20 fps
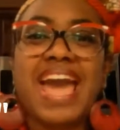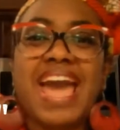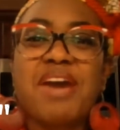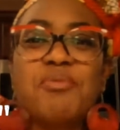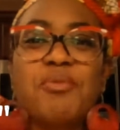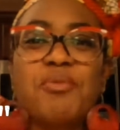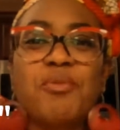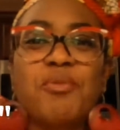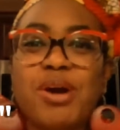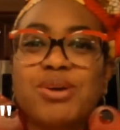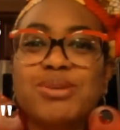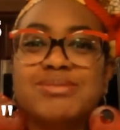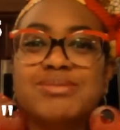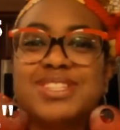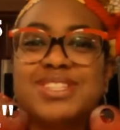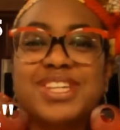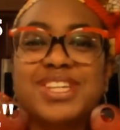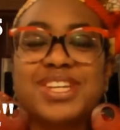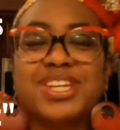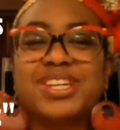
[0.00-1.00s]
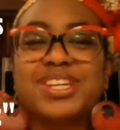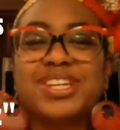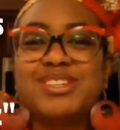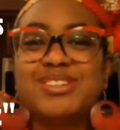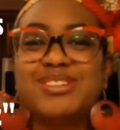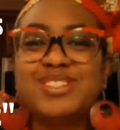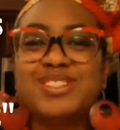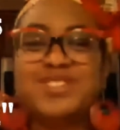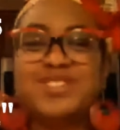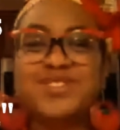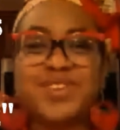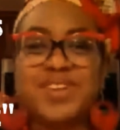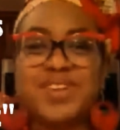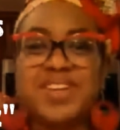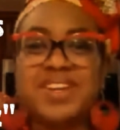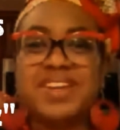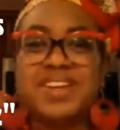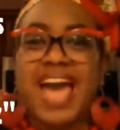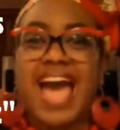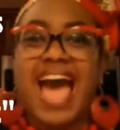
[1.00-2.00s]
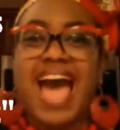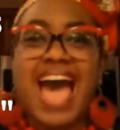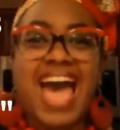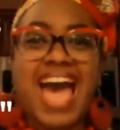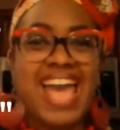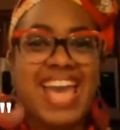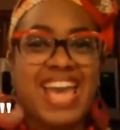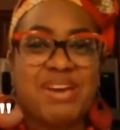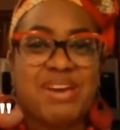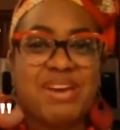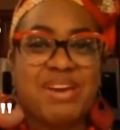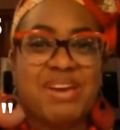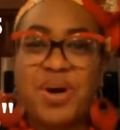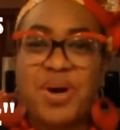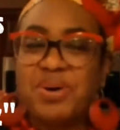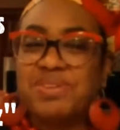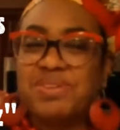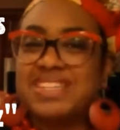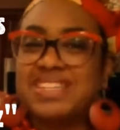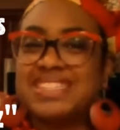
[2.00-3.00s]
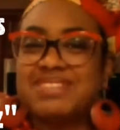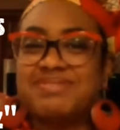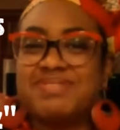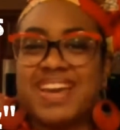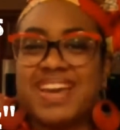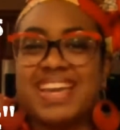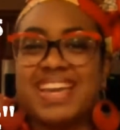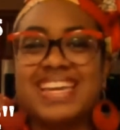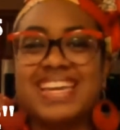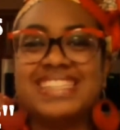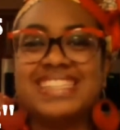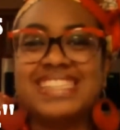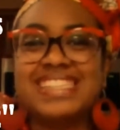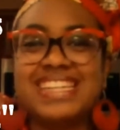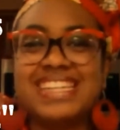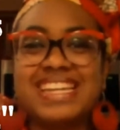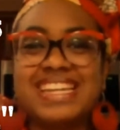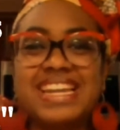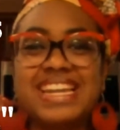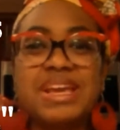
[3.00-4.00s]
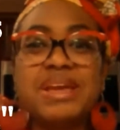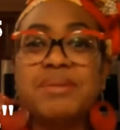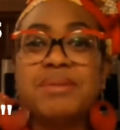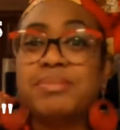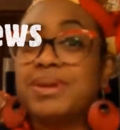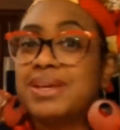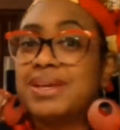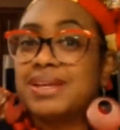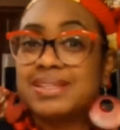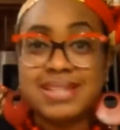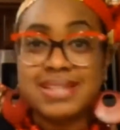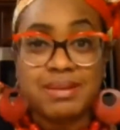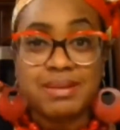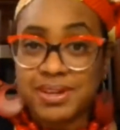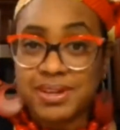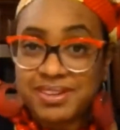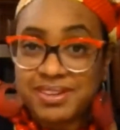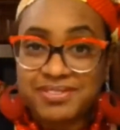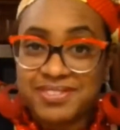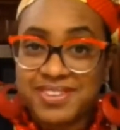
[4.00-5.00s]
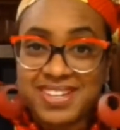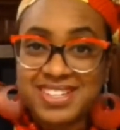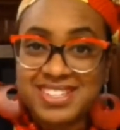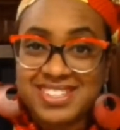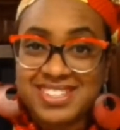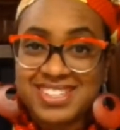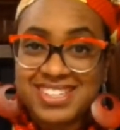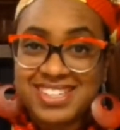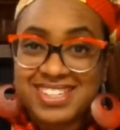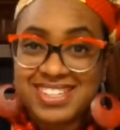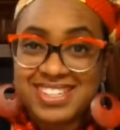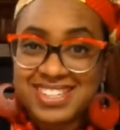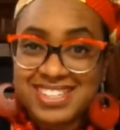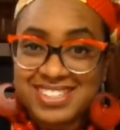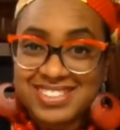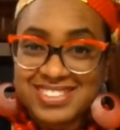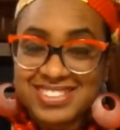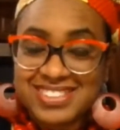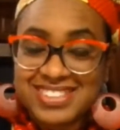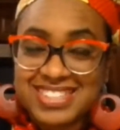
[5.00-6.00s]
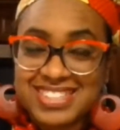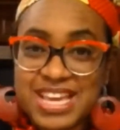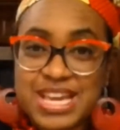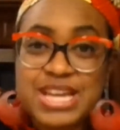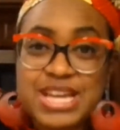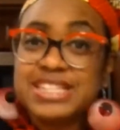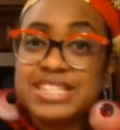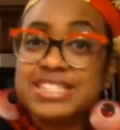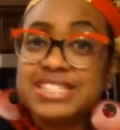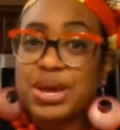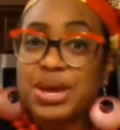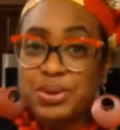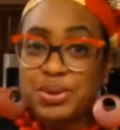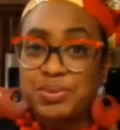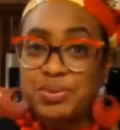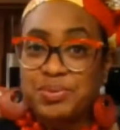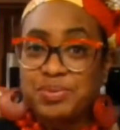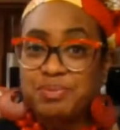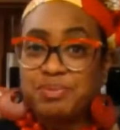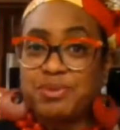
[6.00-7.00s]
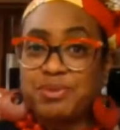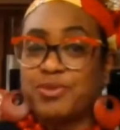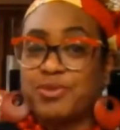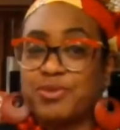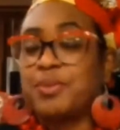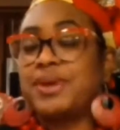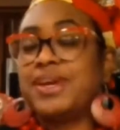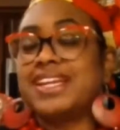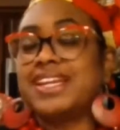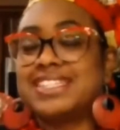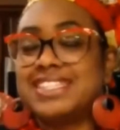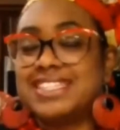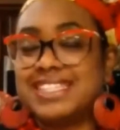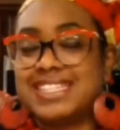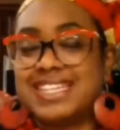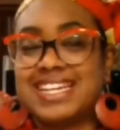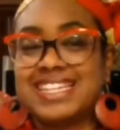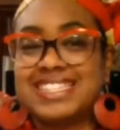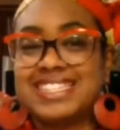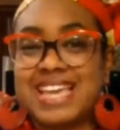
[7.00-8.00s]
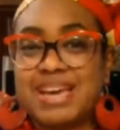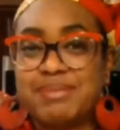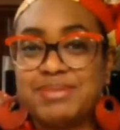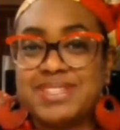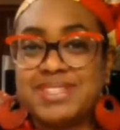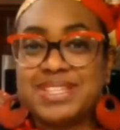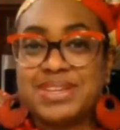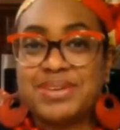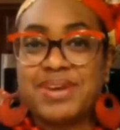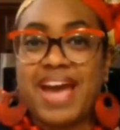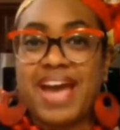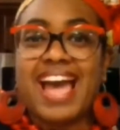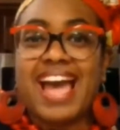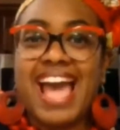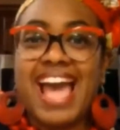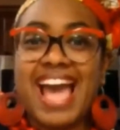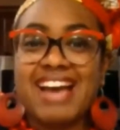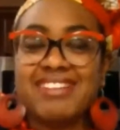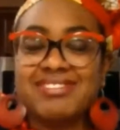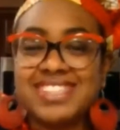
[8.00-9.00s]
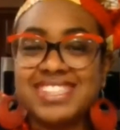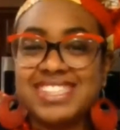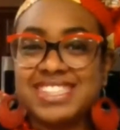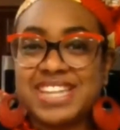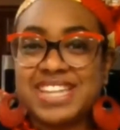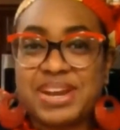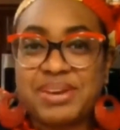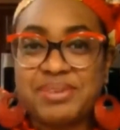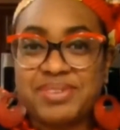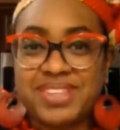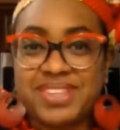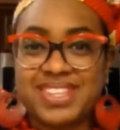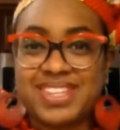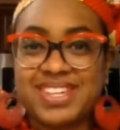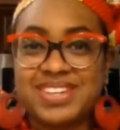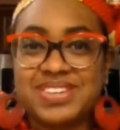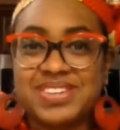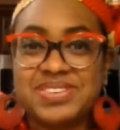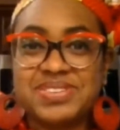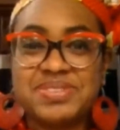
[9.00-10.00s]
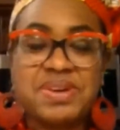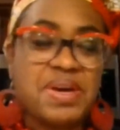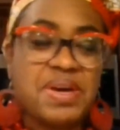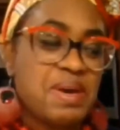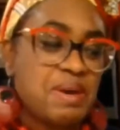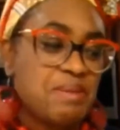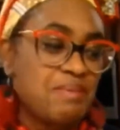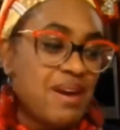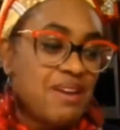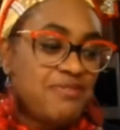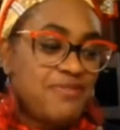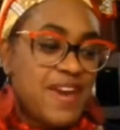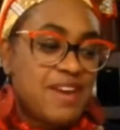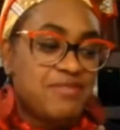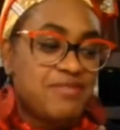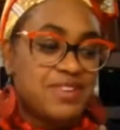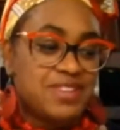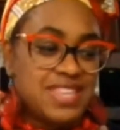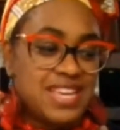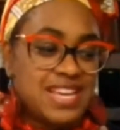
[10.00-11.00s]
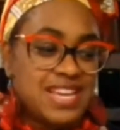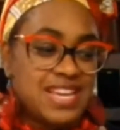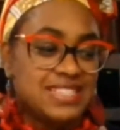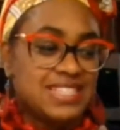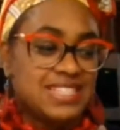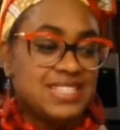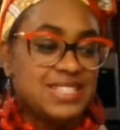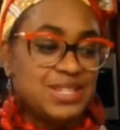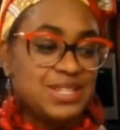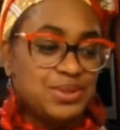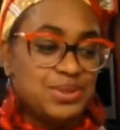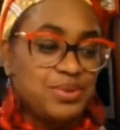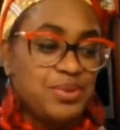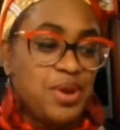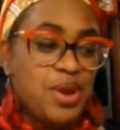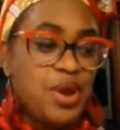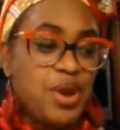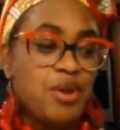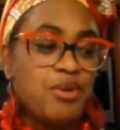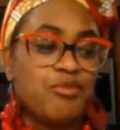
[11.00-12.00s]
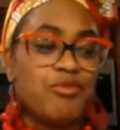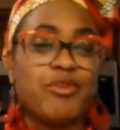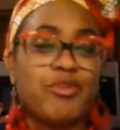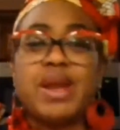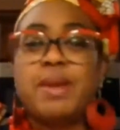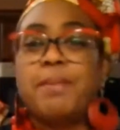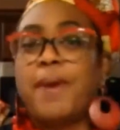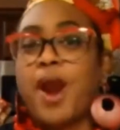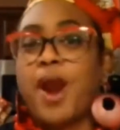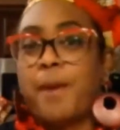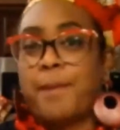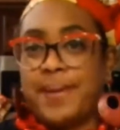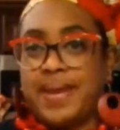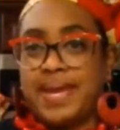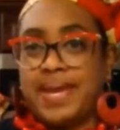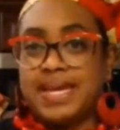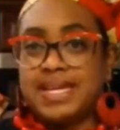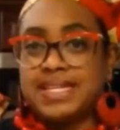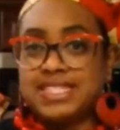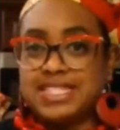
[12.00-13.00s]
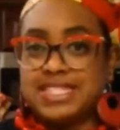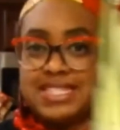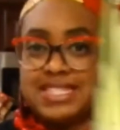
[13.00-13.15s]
and welcome to the Good News Feed. I am always in my kitchen because I'm going to feed you the good news. So, before we get into today's episode, I have to share with you my favorite thing to do: repurpose,